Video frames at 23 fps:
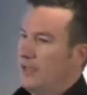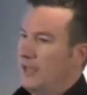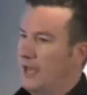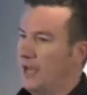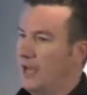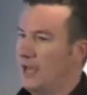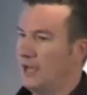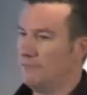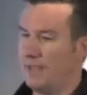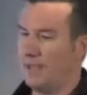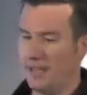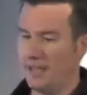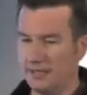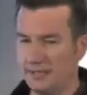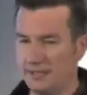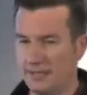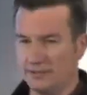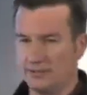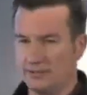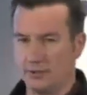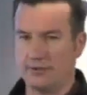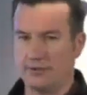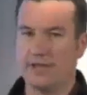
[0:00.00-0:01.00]
And
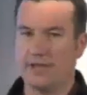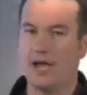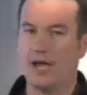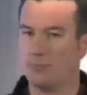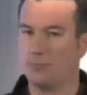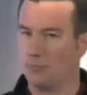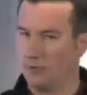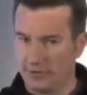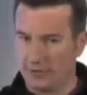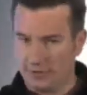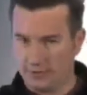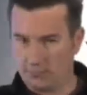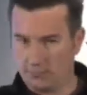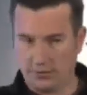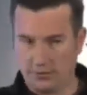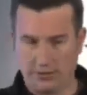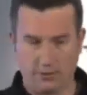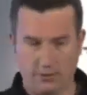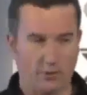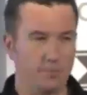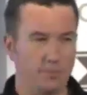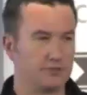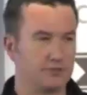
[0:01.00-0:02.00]
in doing that with
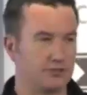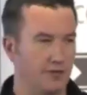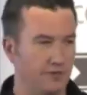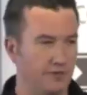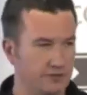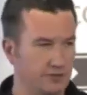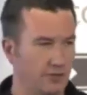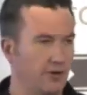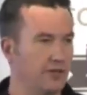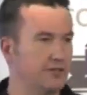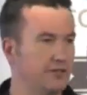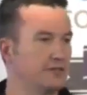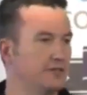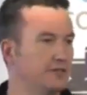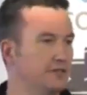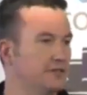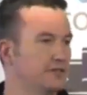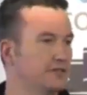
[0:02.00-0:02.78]
a web service-oriented